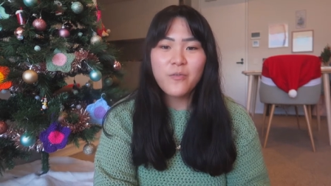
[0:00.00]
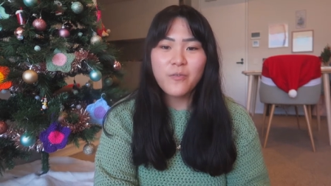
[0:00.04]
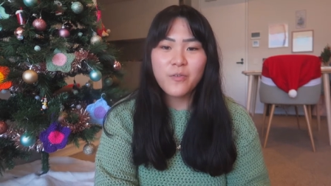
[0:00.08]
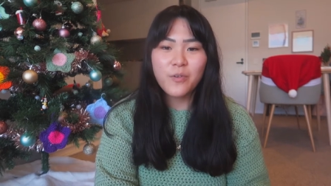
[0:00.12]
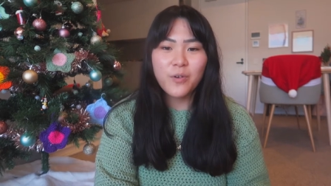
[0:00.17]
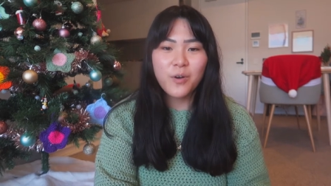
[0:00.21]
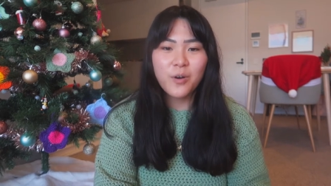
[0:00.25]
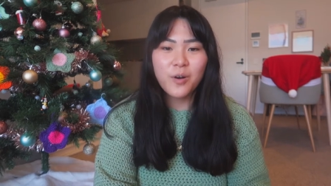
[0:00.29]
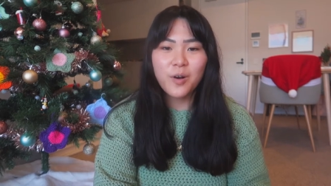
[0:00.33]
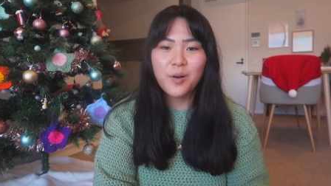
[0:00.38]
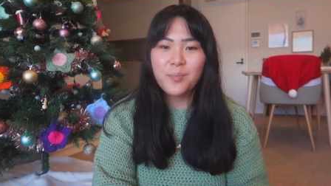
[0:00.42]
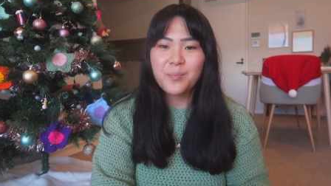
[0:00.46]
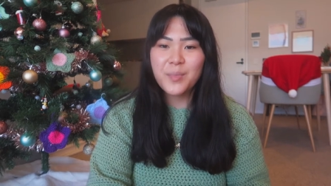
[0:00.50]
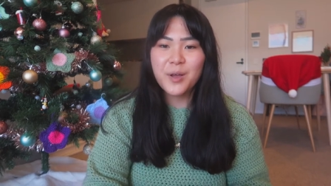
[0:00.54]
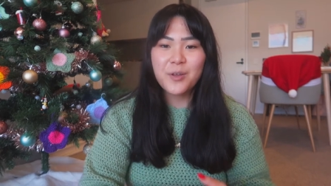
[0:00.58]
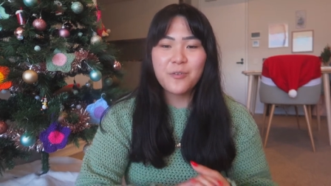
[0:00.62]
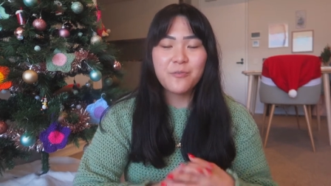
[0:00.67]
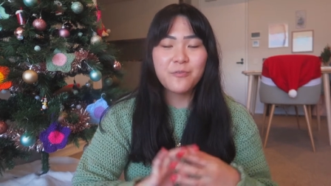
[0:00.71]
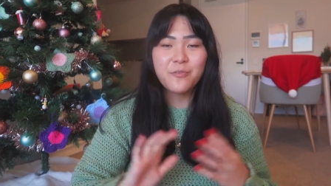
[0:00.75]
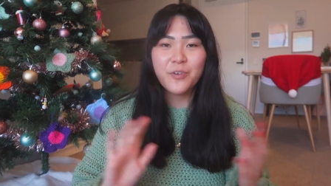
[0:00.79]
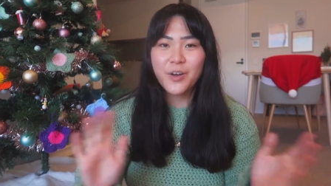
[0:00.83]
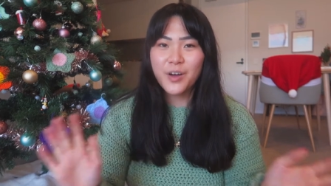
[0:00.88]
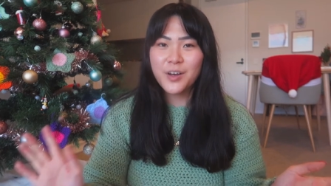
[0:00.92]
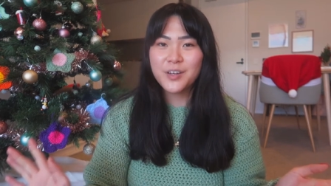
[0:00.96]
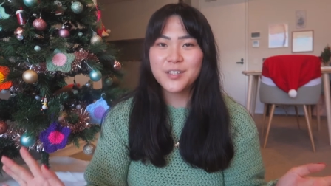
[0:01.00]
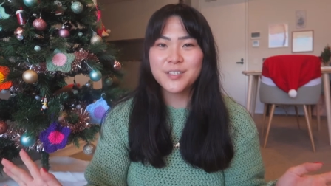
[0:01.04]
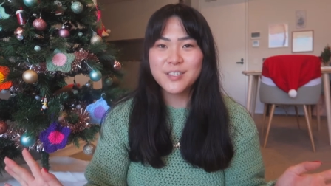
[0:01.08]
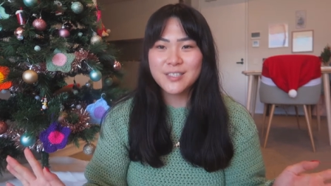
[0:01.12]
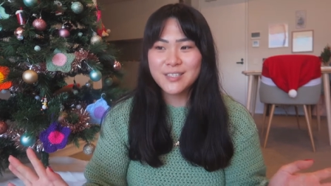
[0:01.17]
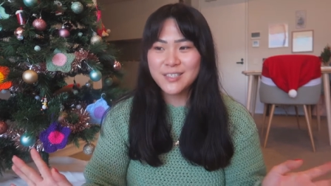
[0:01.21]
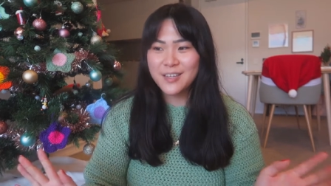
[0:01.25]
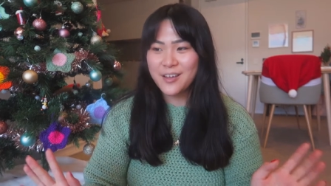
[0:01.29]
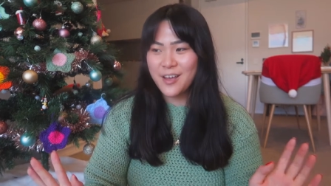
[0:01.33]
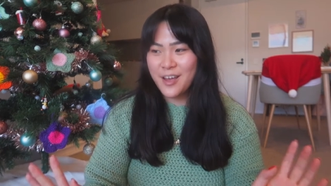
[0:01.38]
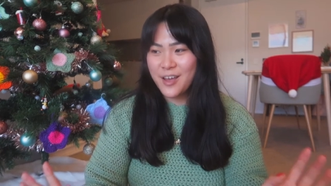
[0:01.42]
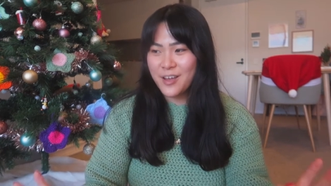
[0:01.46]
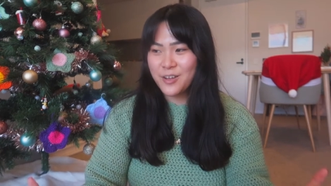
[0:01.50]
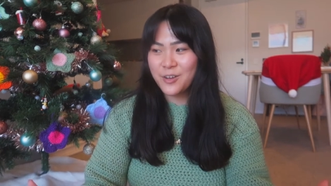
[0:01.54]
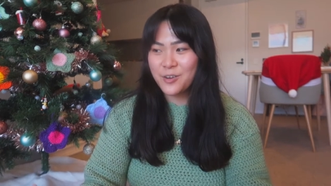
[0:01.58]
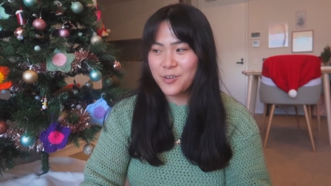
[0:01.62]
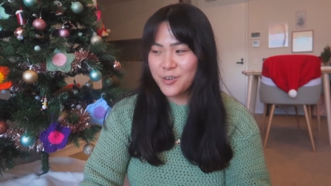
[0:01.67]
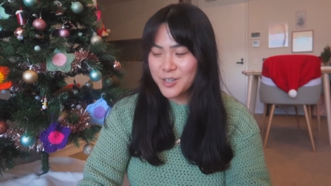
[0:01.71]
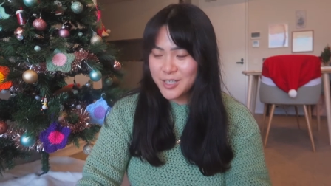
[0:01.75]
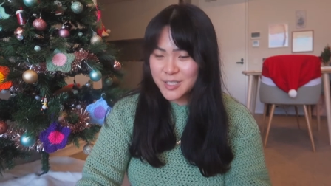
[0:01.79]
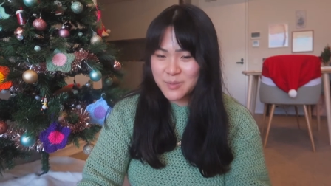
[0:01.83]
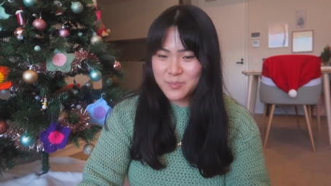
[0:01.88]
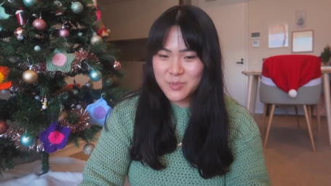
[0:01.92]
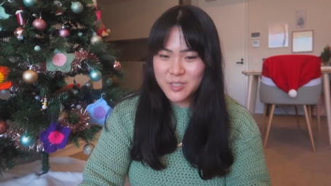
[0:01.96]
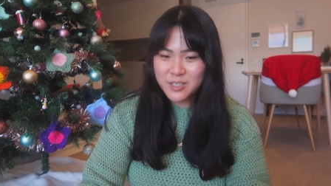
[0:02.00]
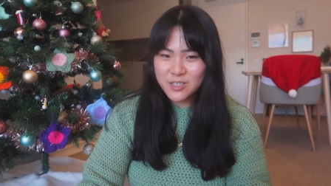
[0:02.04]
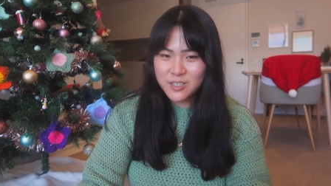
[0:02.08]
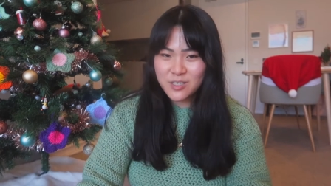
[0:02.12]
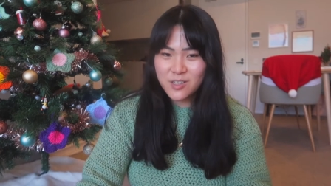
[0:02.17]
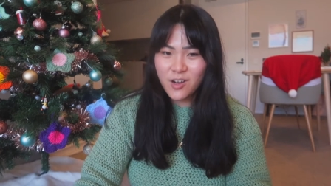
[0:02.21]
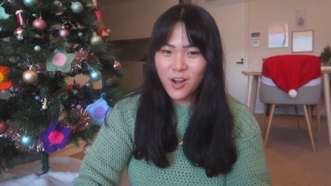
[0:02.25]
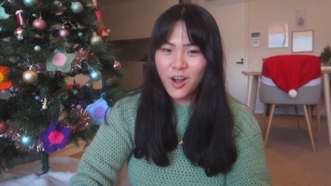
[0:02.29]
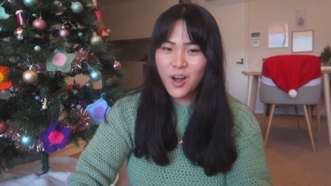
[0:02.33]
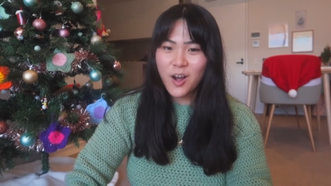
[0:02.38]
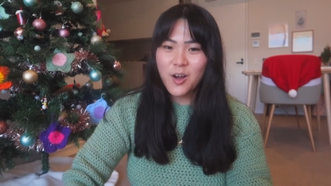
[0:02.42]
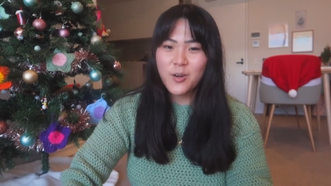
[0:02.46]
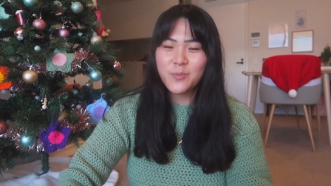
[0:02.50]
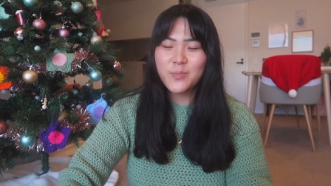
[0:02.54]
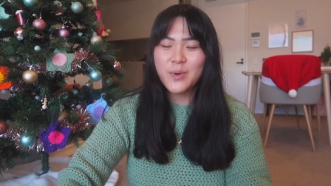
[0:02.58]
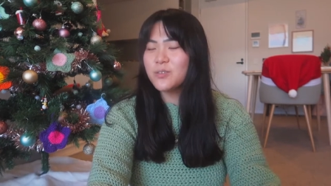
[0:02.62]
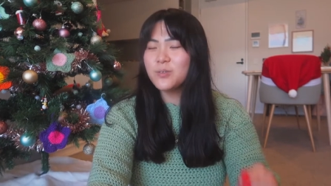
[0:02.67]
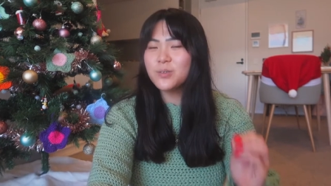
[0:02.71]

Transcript: for my first Christmas top.